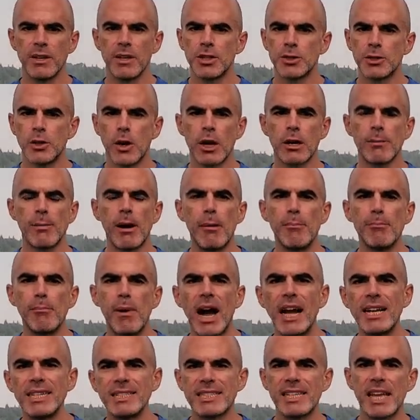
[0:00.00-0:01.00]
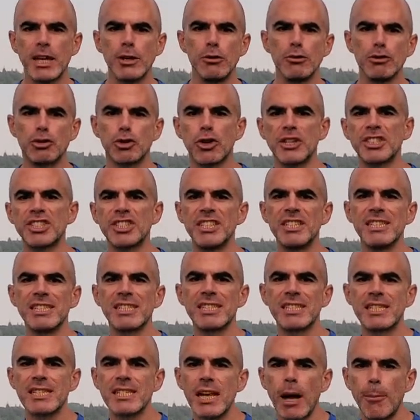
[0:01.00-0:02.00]
Talk about mindset, nutrition,
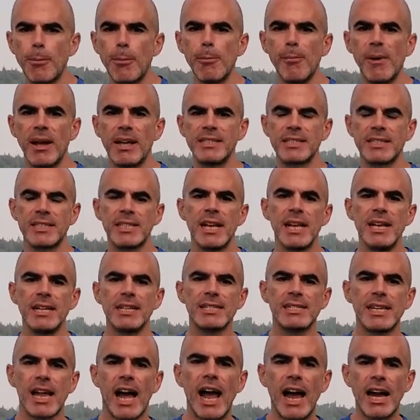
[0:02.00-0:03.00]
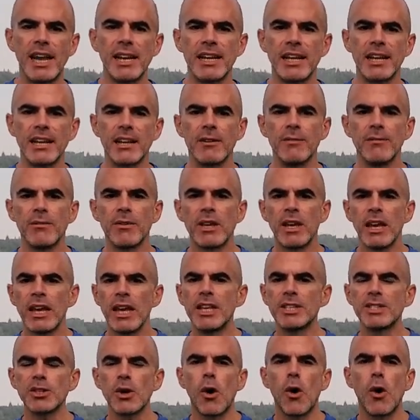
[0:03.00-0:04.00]
supplements, dieting.
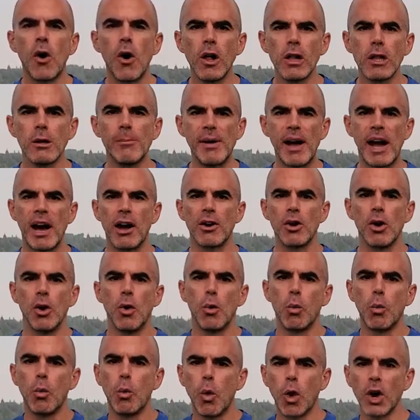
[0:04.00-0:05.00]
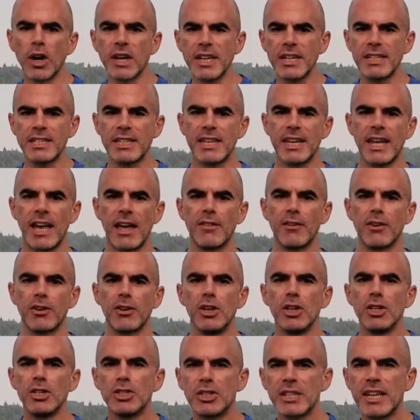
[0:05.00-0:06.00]
It's all about working together,
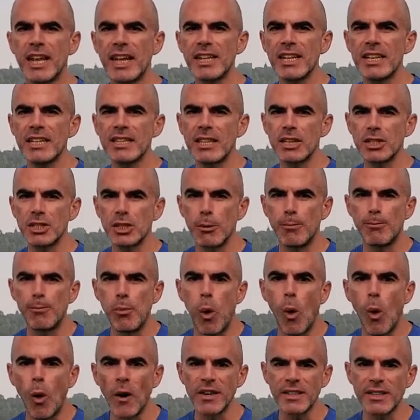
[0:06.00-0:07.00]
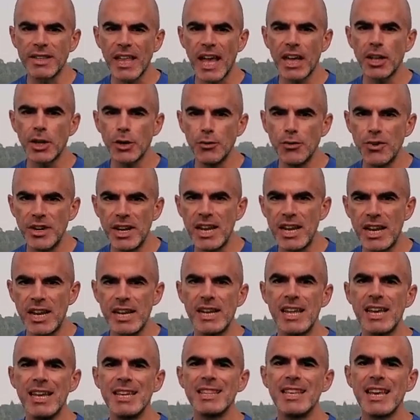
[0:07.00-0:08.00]
getting the support that you
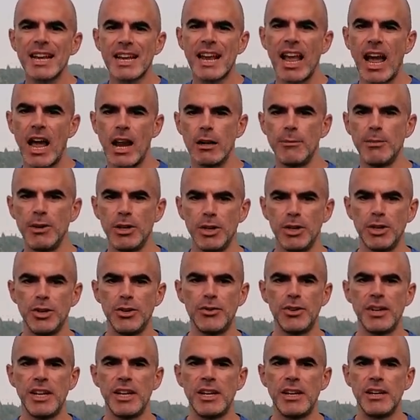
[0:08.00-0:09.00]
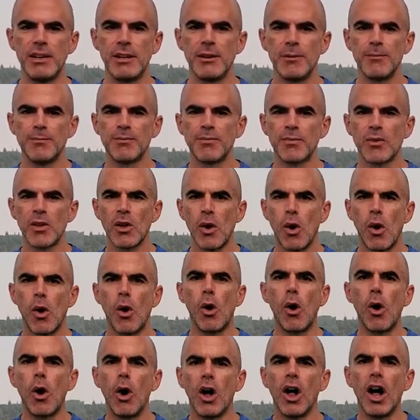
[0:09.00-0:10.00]
need, the accountability you need,
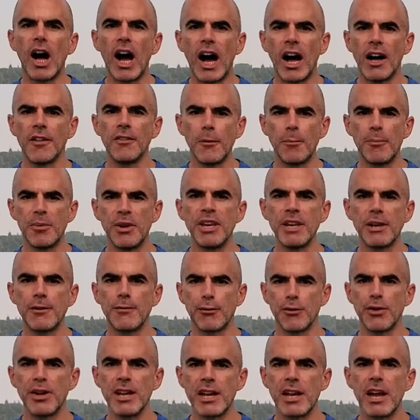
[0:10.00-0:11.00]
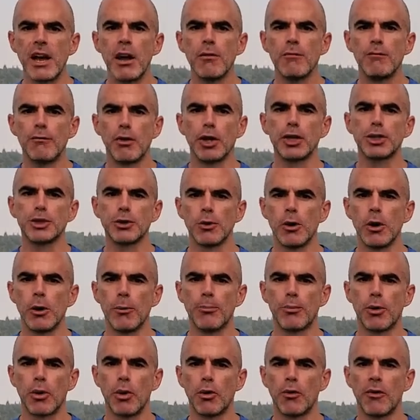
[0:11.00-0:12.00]
all on the Peak Freak virtual
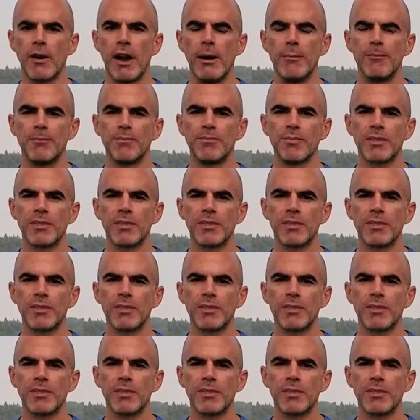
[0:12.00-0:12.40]
program.